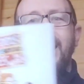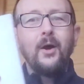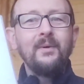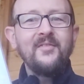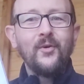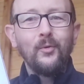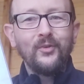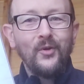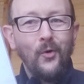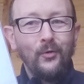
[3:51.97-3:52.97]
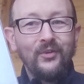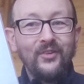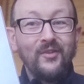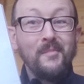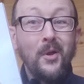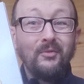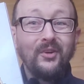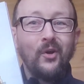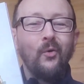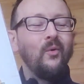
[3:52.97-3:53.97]
Only Fools and Horses, the
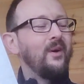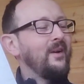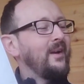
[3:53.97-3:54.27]
musical.